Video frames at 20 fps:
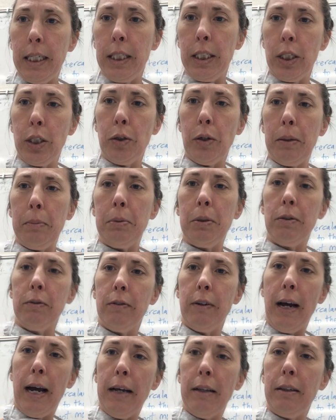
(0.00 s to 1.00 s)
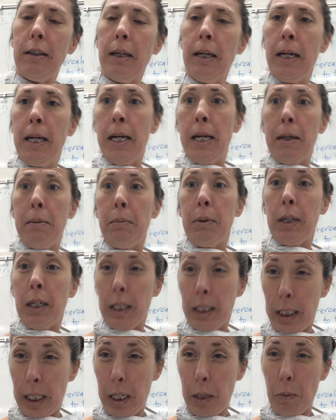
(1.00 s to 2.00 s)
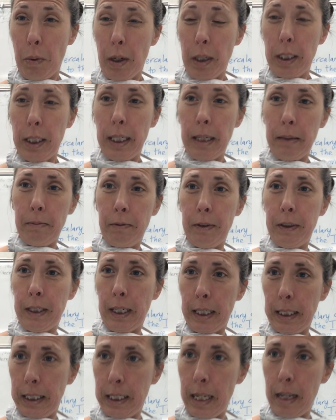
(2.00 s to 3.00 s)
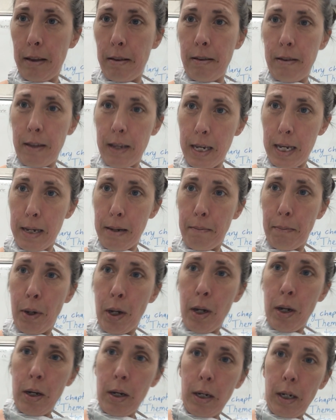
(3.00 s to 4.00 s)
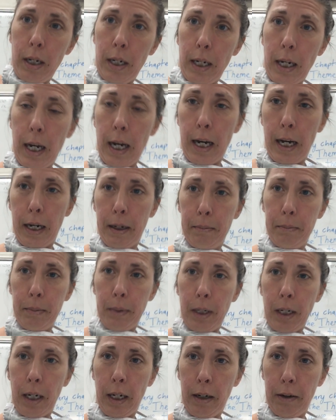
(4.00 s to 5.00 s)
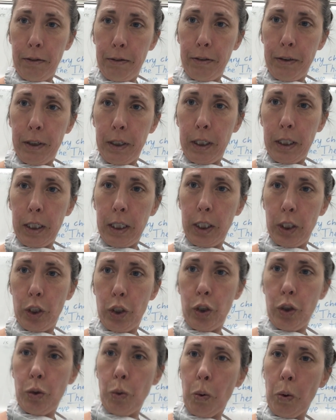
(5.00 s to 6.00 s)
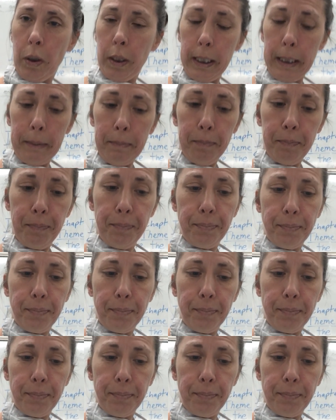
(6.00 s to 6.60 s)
in The Grapes of Wrath because he wanted to emphasize the theme of his story